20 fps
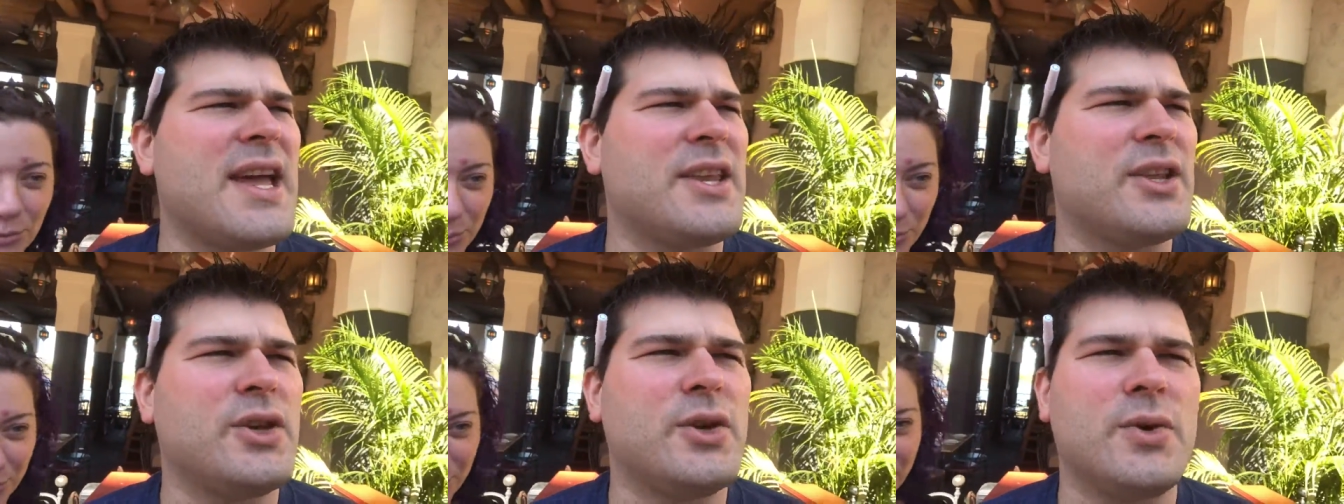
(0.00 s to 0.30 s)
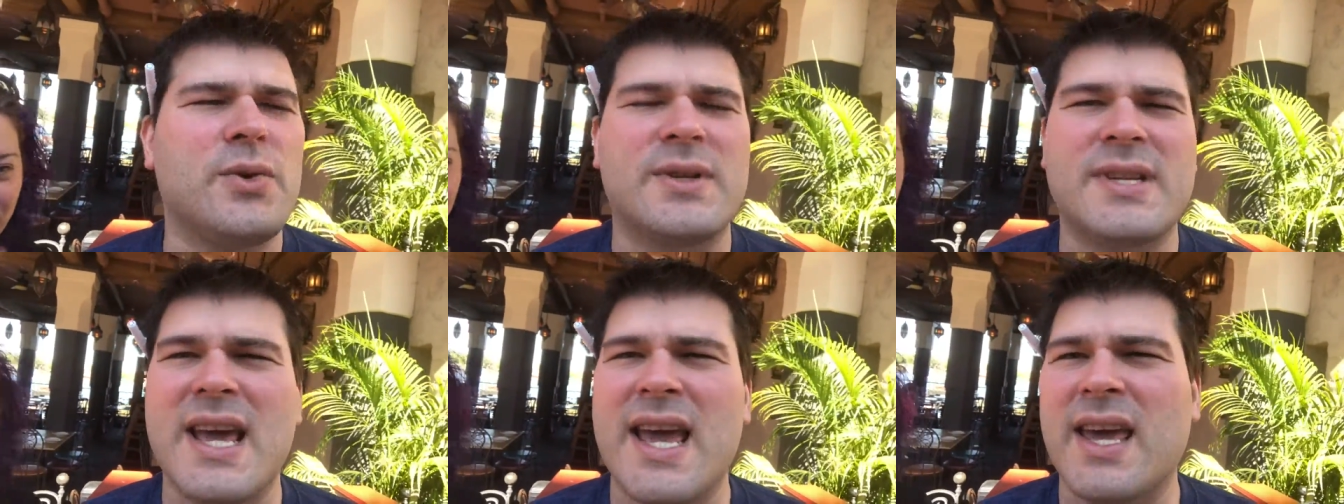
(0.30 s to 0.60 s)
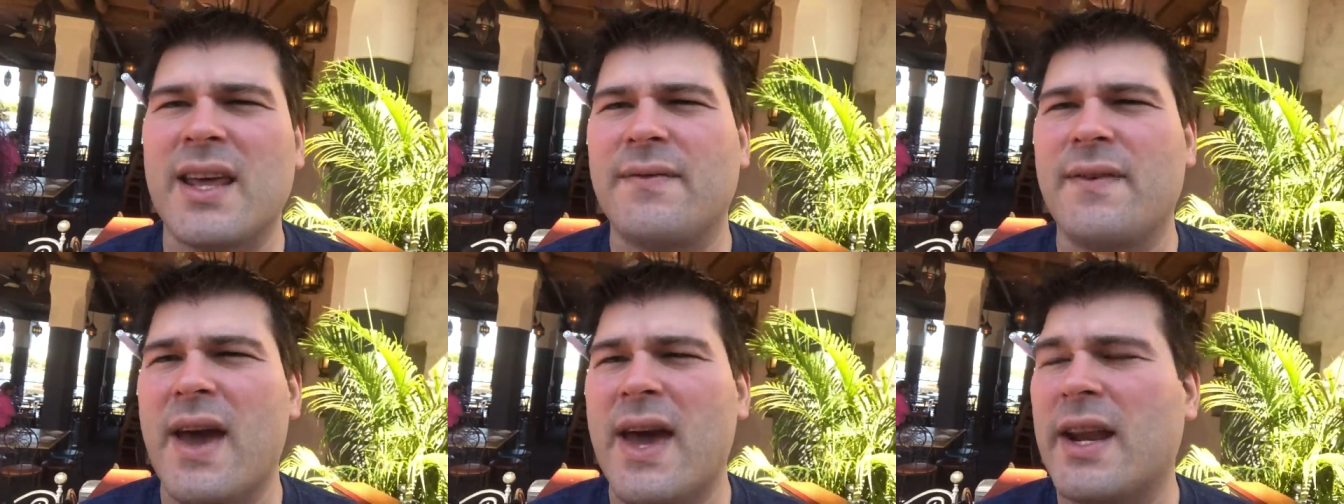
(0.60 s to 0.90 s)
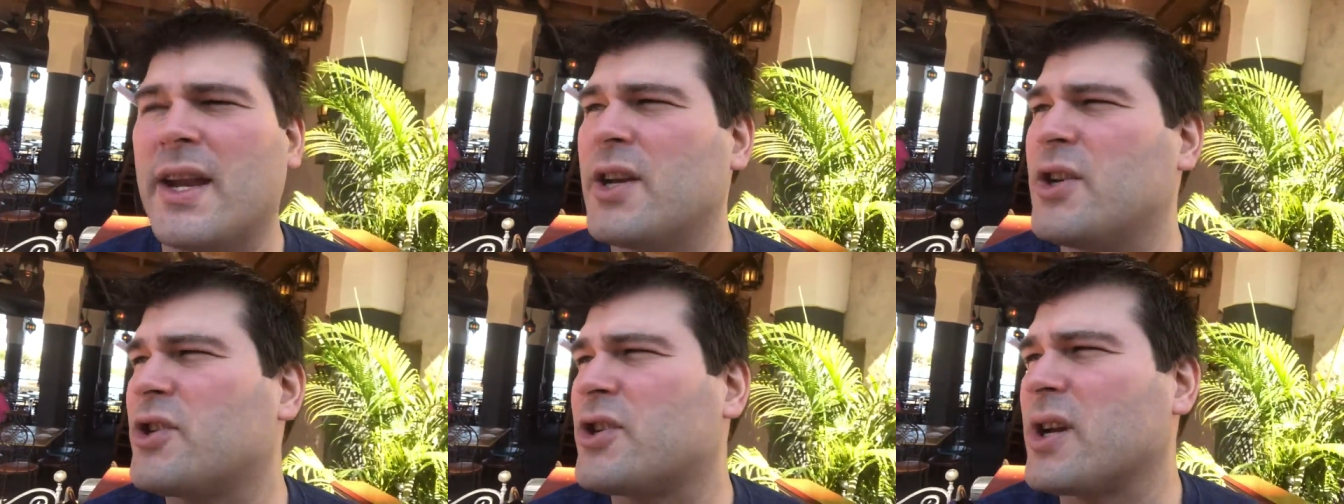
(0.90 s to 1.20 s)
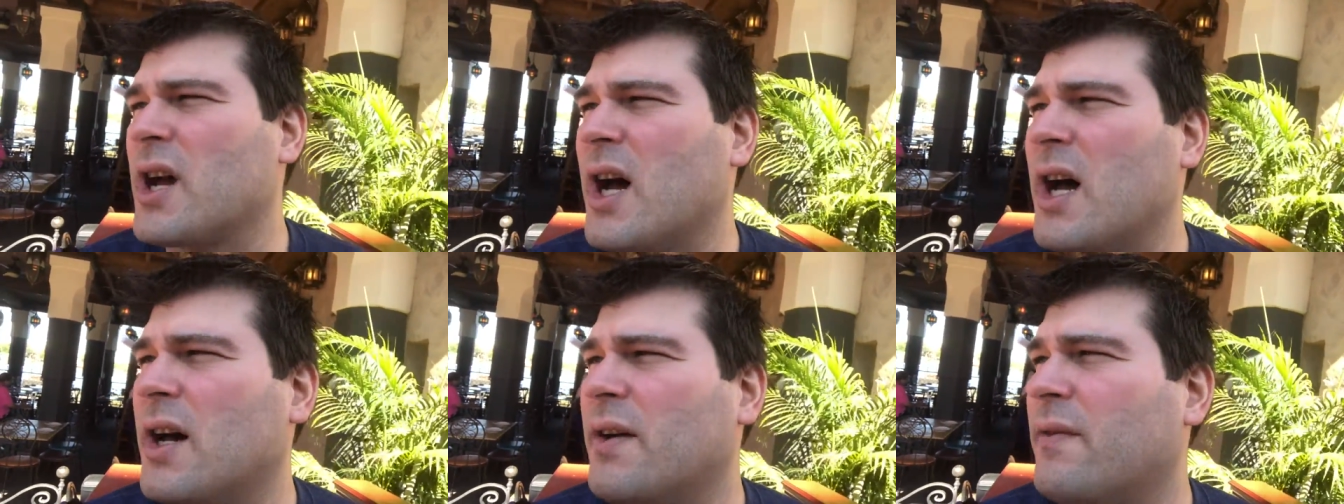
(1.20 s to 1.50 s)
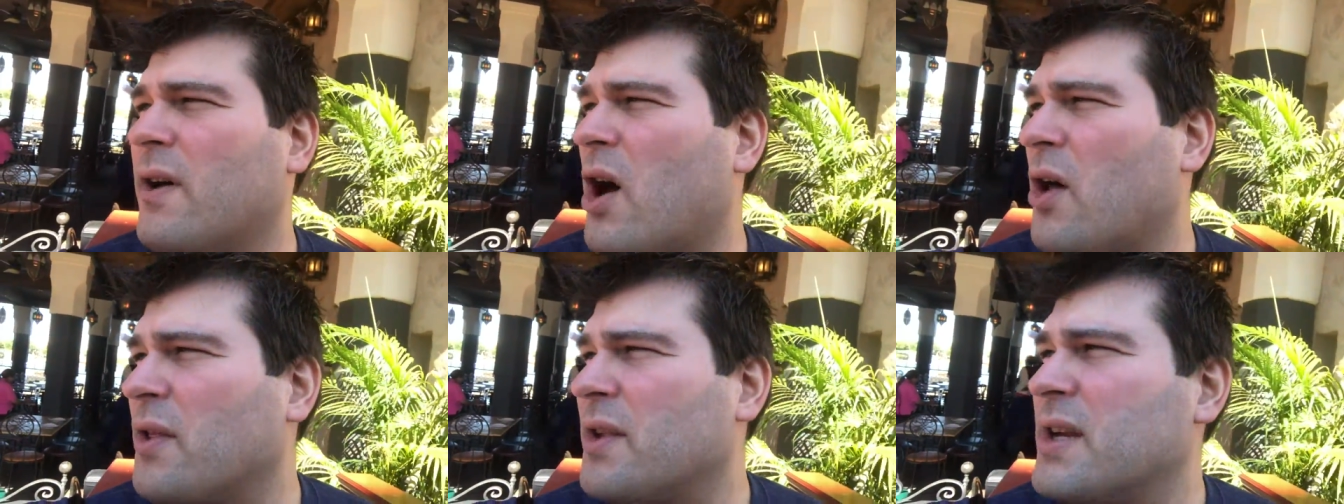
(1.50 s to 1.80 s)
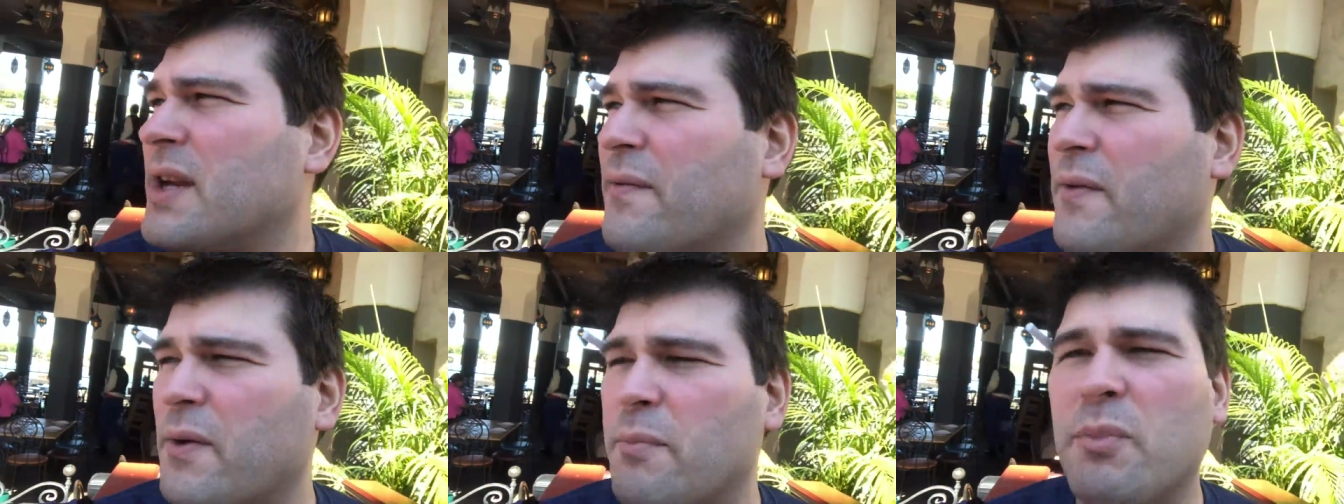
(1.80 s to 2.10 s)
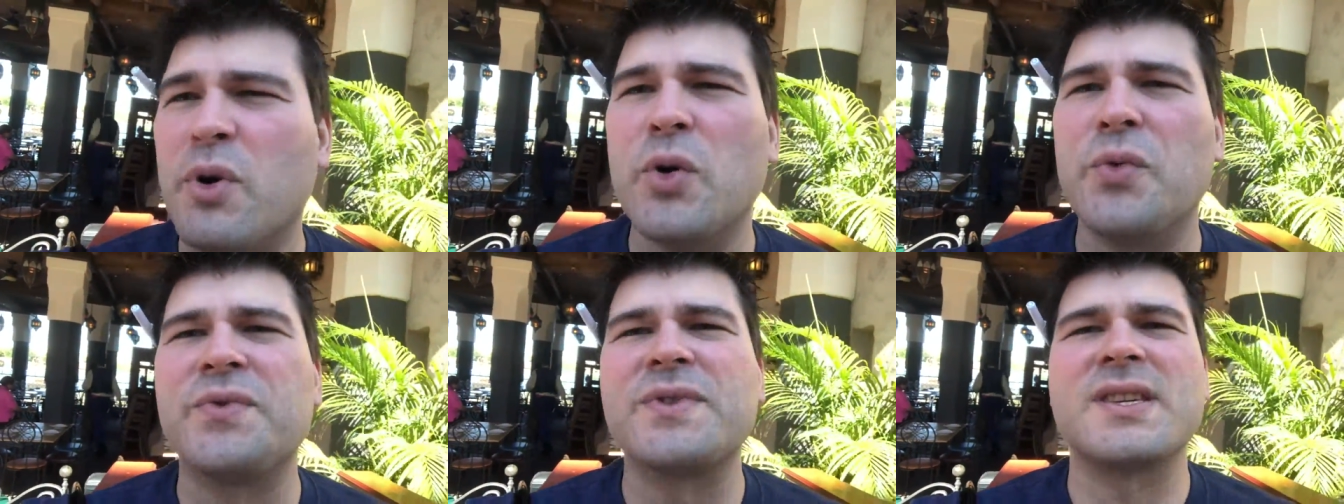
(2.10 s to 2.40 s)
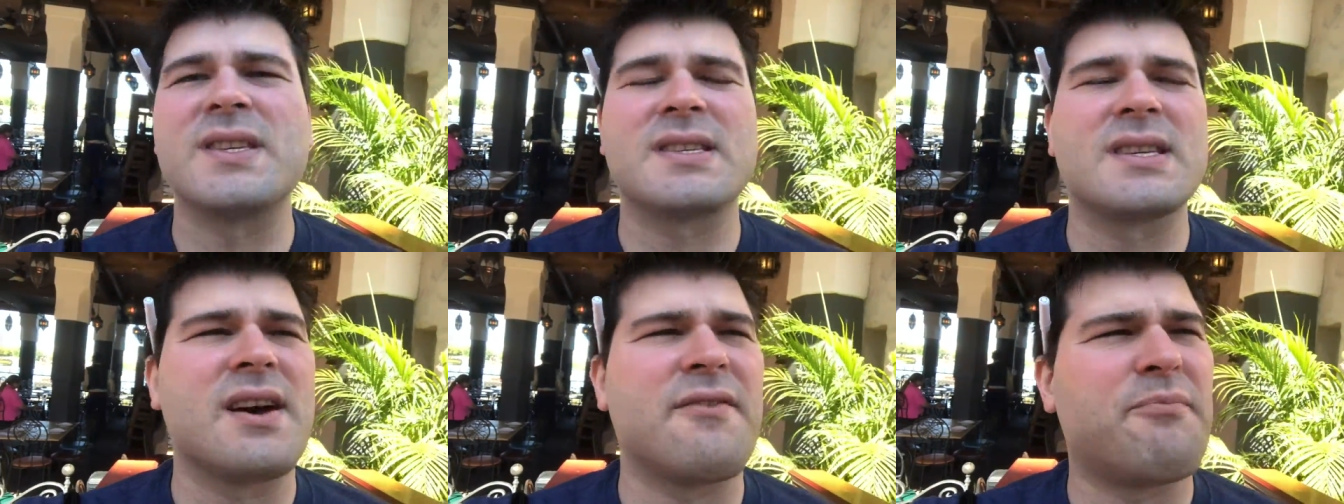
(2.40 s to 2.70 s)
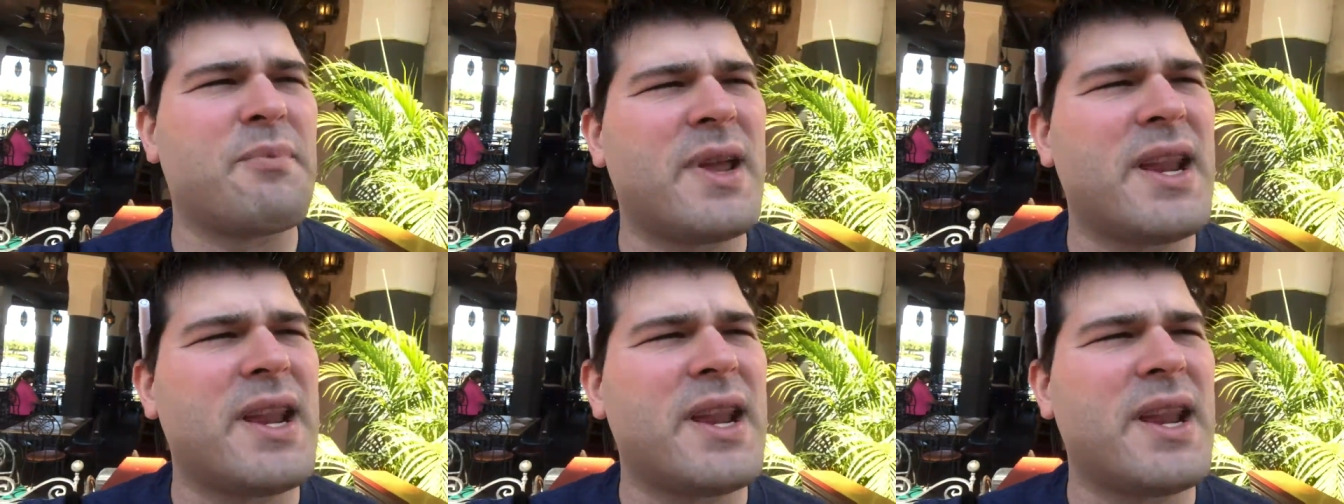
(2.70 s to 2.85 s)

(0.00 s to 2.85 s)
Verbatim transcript: that you take advantage of all the different booths and stuff.